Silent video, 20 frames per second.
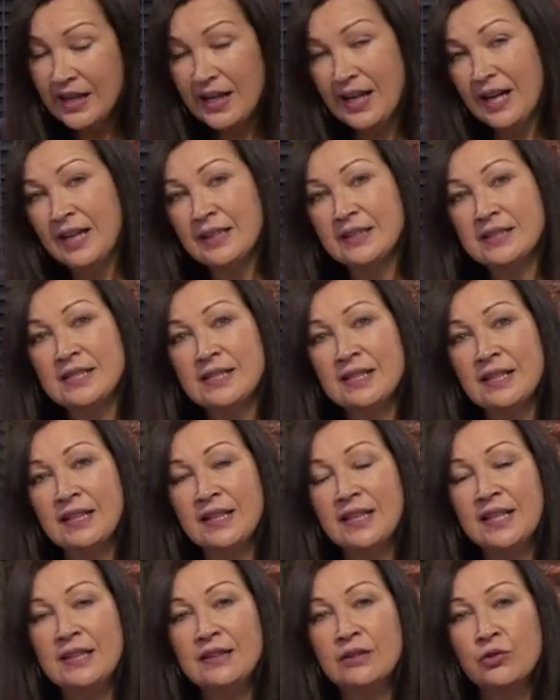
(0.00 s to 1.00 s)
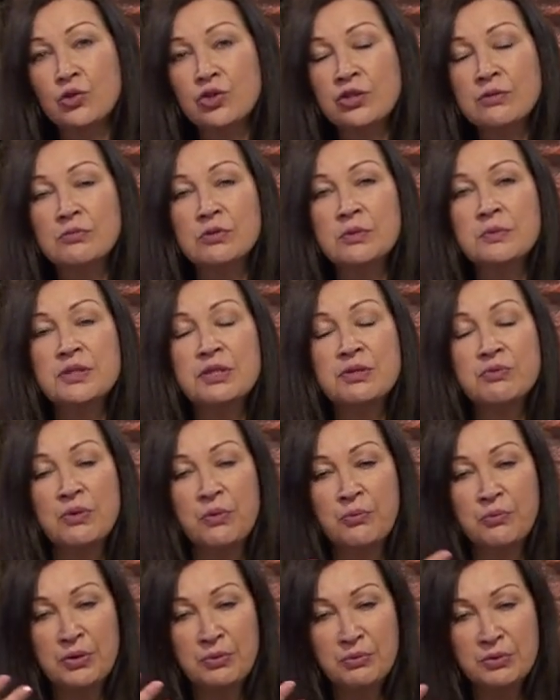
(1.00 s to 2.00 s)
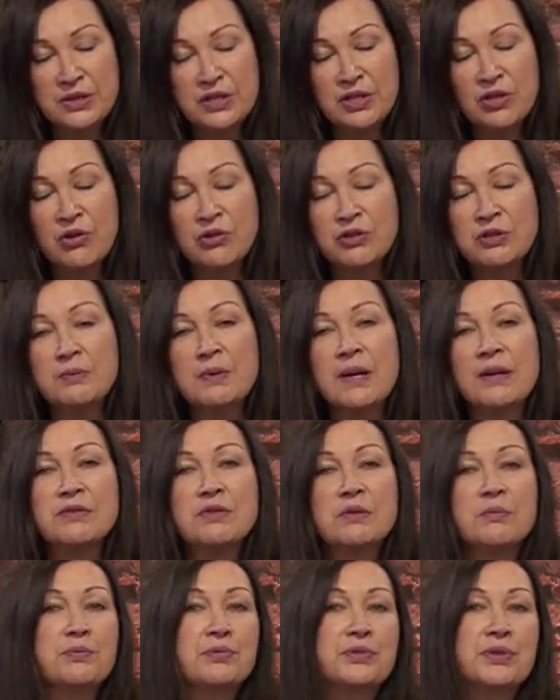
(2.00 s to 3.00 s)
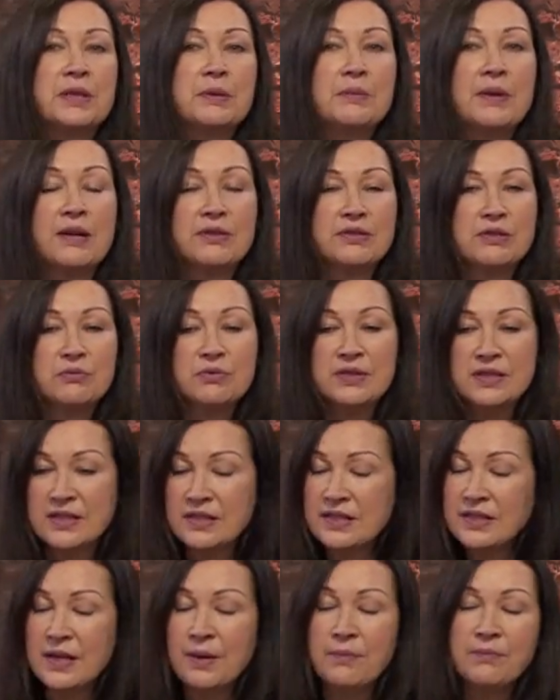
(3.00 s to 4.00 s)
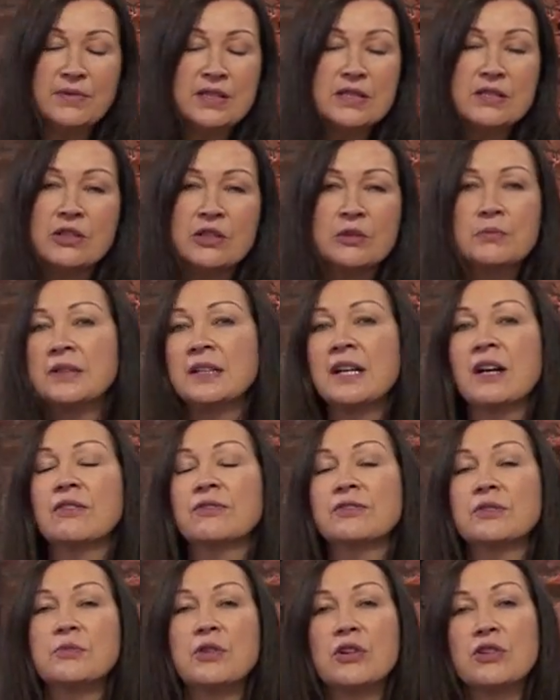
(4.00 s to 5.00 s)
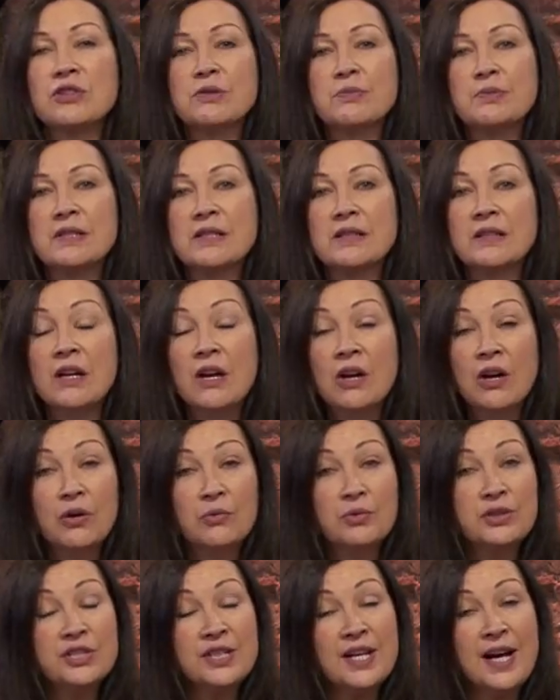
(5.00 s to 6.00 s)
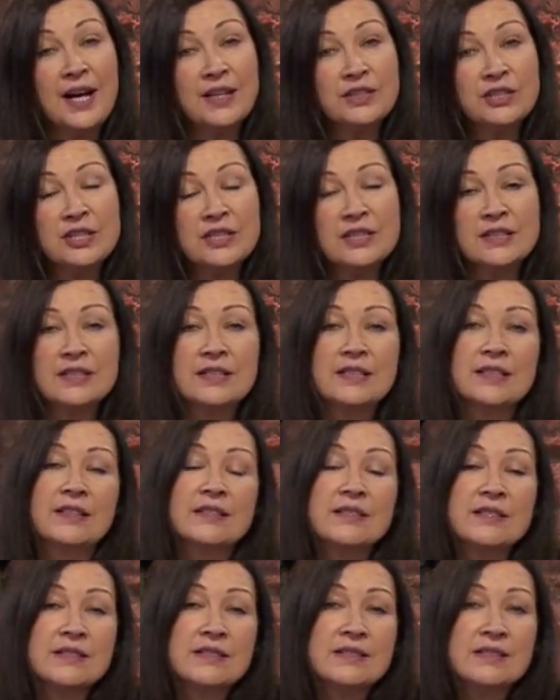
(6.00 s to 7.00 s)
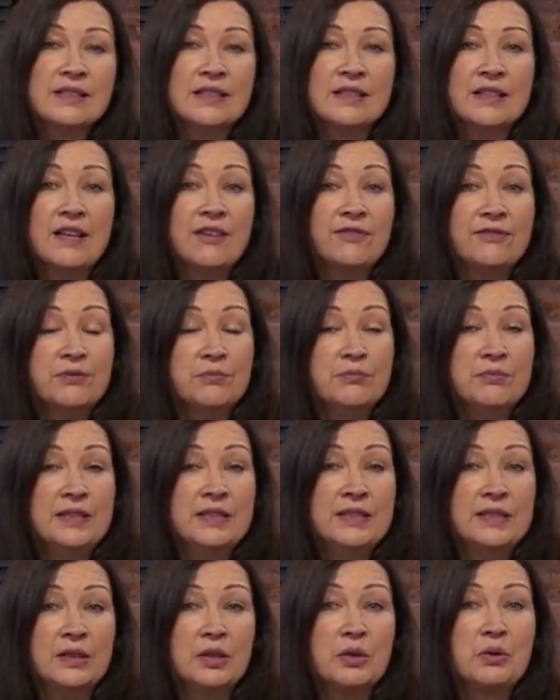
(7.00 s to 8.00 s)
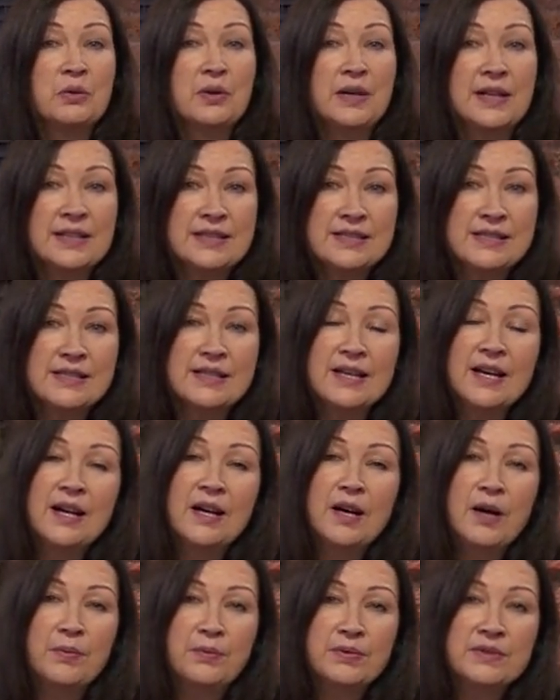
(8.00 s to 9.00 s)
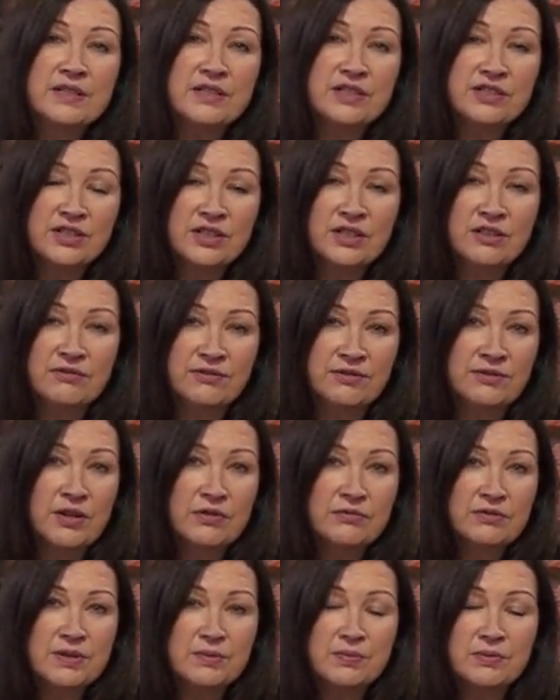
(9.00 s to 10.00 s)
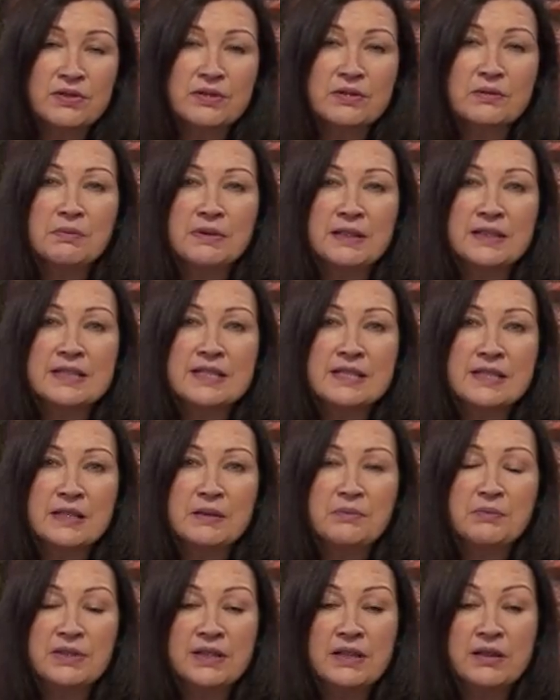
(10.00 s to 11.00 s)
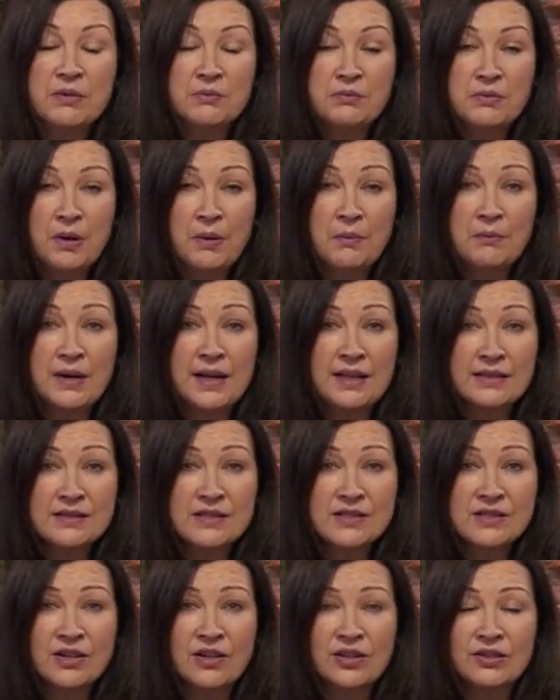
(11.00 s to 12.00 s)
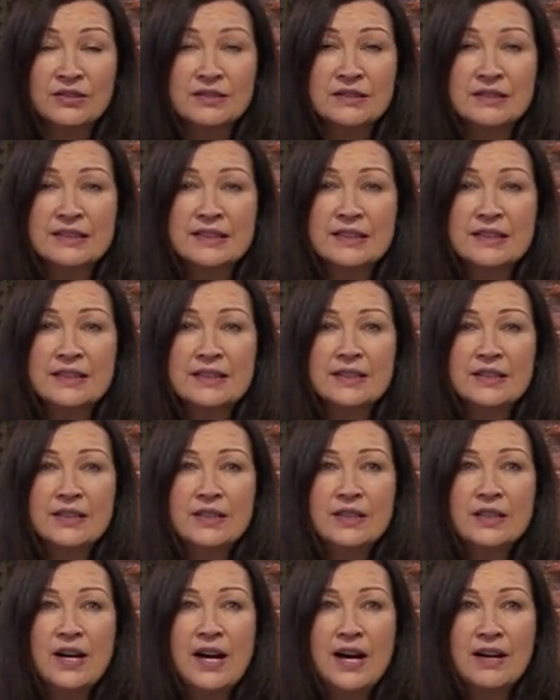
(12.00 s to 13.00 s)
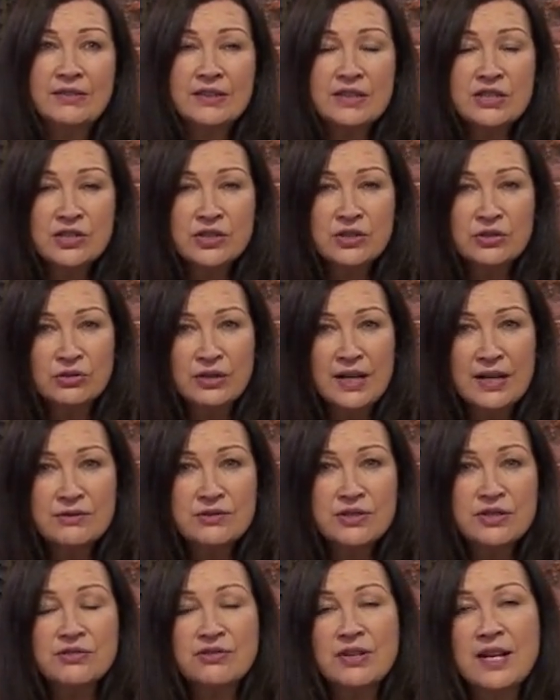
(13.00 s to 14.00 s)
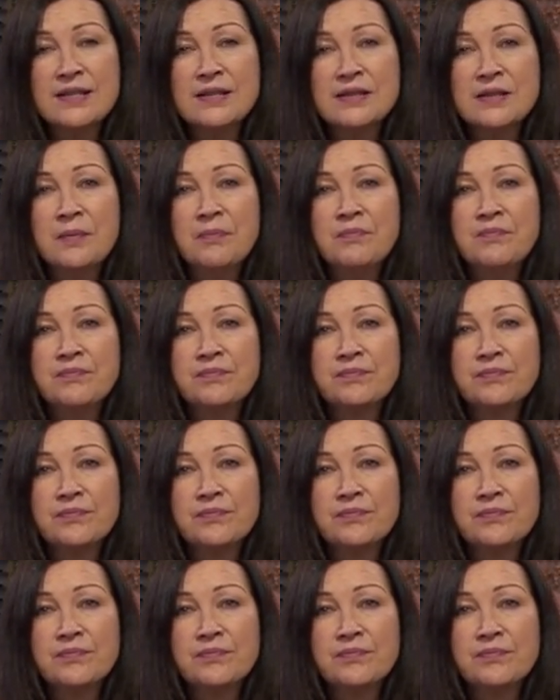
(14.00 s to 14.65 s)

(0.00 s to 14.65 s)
And in those moments when we talked about it and prayed about it, we said, yep, he's coming out from the hospital, which actually at the end of the day left me in quite a position of responsibility, being the mom hands-on, having to know how to dress him,